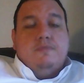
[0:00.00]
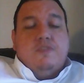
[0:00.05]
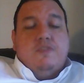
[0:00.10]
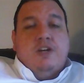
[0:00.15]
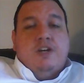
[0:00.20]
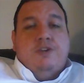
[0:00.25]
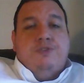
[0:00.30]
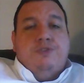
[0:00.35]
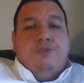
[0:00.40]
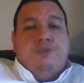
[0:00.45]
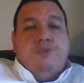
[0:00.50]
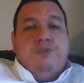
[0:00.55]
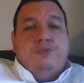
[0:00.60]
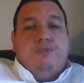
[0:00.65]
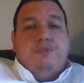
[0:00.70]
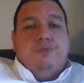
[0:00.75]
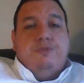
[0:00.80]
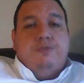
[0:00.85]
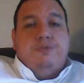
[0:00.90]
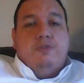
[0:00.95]
other
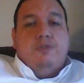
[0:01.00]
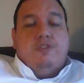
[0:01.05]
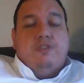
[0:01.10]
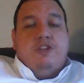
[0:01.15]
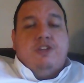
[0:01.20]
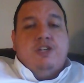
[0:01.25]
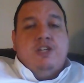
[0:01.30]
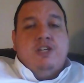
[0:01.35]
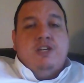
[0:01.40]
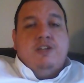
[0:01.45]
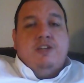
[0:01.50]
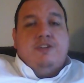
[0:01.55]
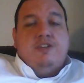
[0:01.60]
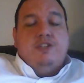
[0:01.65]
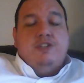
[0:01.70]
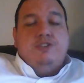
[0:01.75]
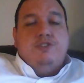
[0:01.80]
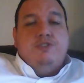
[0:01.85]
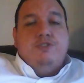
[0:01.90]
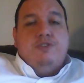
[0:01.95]
things
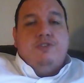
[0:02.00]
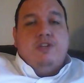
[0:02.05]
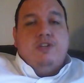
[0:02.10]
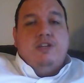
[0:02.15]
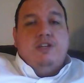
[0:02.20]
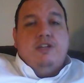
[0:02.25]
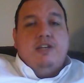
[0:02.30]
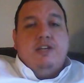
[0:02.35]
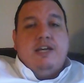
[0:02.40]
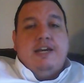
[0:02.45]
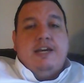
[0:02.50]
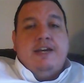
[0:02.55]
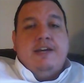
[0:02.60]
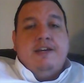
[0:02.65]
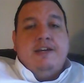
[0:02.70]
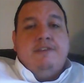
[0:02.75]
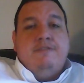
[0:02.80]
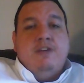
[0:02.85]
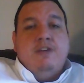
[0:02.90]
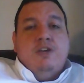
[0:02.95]
that you can
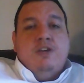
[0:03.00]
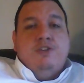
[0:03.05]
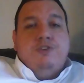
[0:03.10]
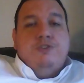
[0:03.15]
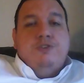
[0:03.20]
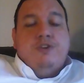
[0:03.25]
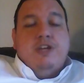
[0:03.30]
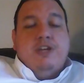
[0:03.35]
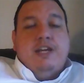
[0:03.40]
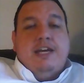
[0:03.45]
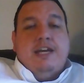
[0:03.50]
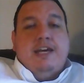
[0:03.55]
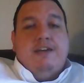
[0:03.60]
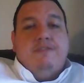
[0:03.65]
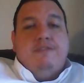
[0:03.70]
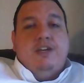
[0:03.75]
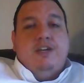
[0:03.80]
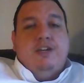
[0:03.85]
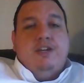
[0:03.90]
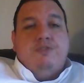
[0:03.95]

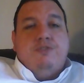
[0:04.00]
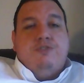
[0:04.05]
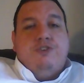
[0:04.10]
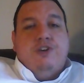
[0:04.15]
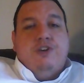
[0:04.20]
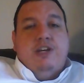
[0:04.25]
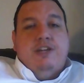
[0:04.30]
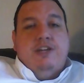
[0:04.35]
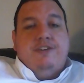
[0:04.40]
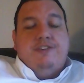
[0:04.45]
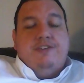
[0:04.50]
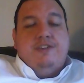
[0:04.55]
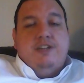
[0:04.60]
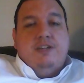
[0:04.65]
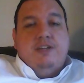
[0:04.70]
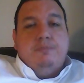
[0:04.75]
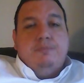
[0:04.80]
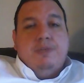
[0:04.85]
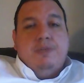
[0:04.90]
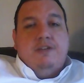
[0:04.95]
have an
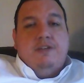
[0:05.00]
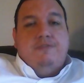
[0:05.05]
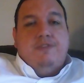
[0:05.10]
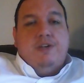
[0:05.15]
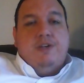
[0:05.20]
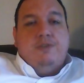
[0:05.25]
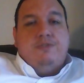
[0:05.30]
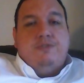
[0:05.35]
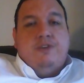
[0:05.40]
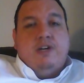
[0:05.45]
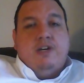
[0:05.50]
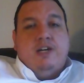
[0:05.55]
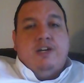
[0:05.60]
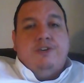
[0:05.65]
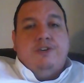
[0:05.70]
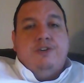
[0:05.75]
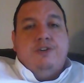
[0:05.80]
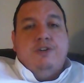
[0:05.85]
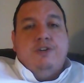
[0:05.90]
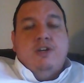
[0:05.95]
increasing benefit
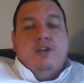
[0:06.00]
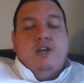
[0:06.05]
rider.